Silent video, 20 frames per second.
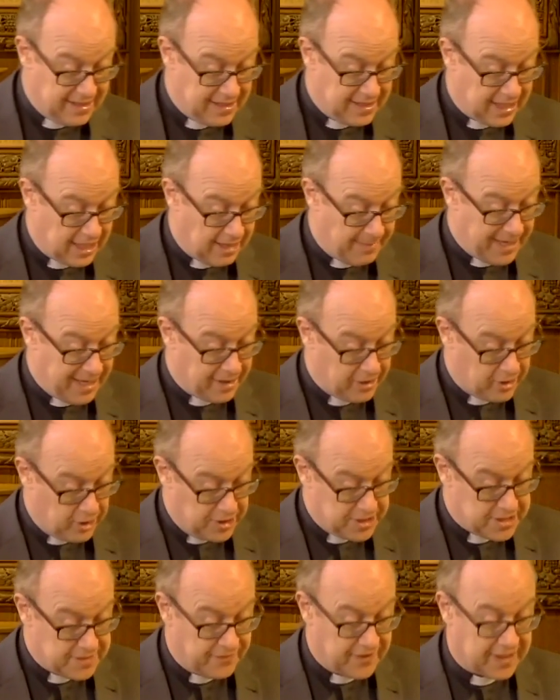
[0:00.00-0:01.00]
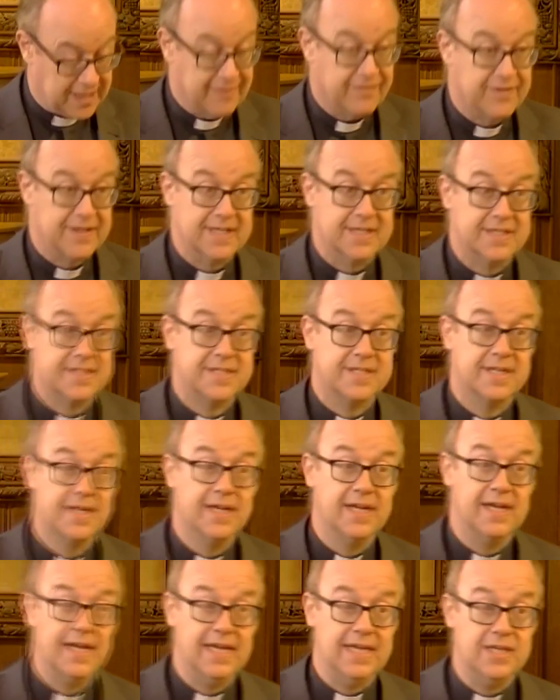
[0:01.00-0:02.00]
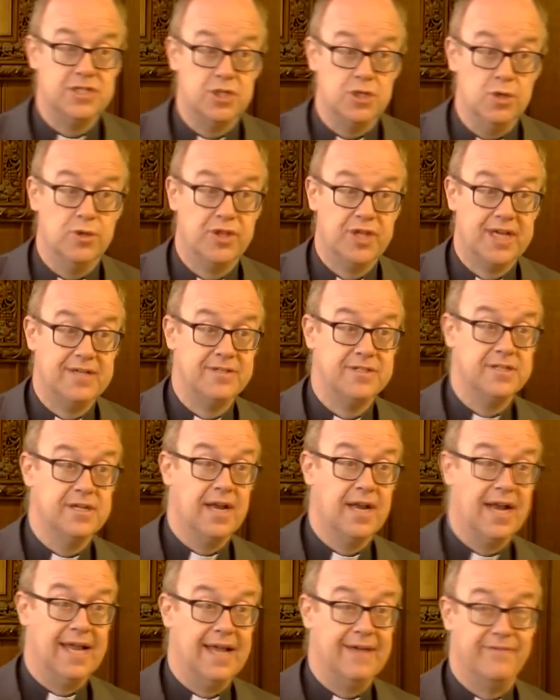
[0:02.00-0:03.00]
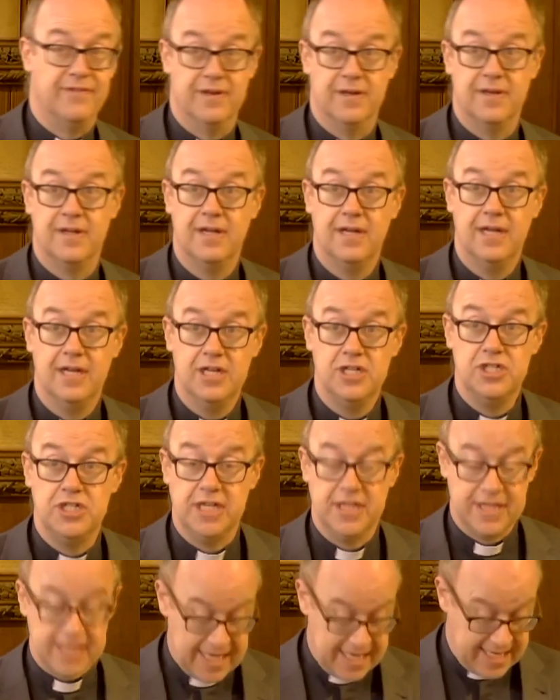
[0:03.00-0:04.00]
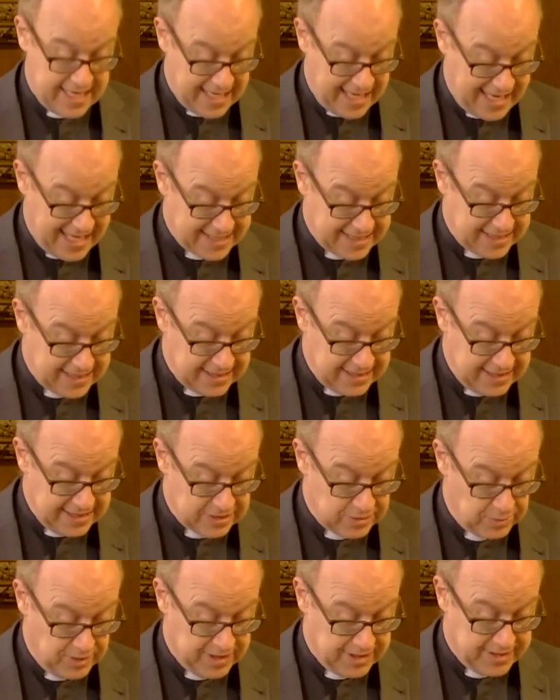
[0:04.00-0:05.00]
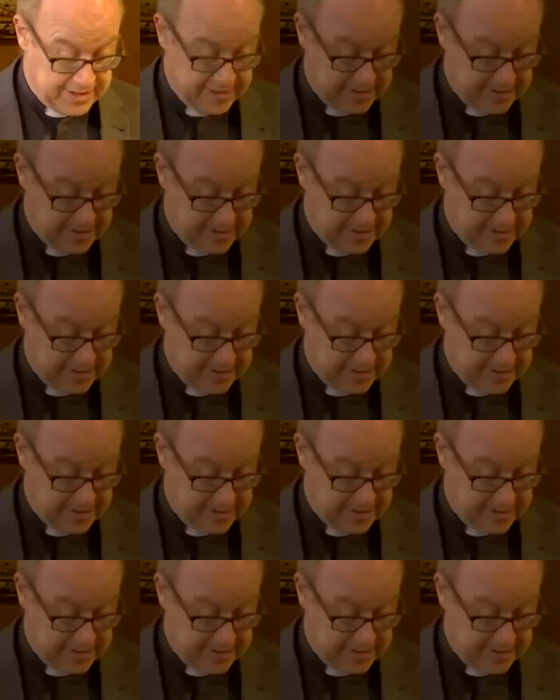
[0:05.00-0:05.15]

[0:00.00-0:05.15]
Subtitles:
about God's forgiveness, in 2011, she then added these words.